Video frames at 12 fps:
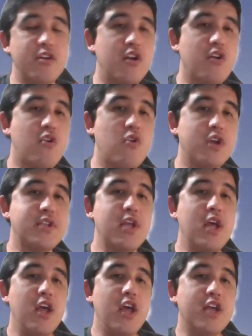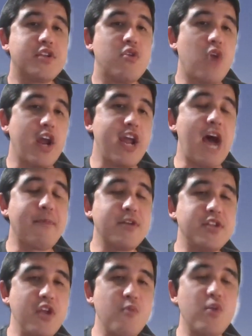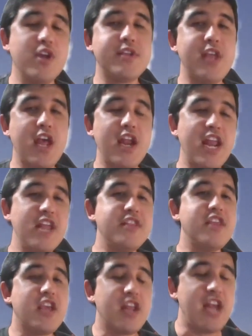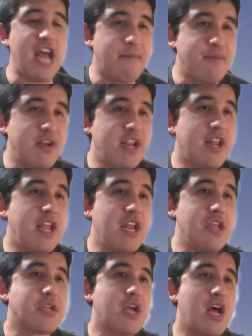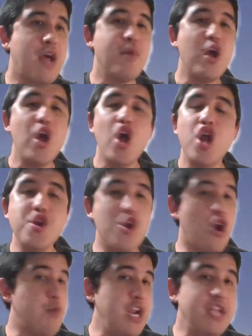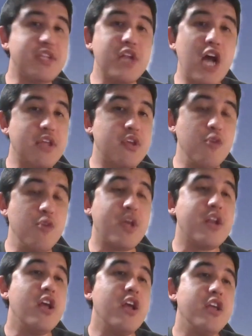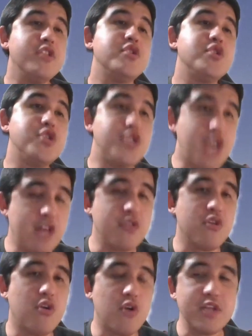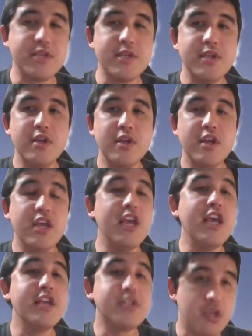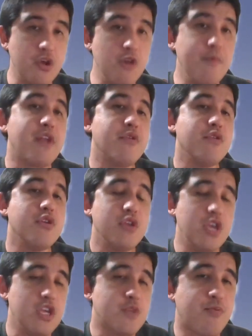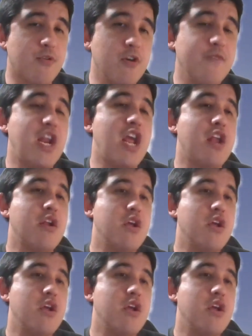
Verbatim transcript: and of course as greg albertyn once said anything can happen at any time nobody's not human jett lawrence is human he's proven it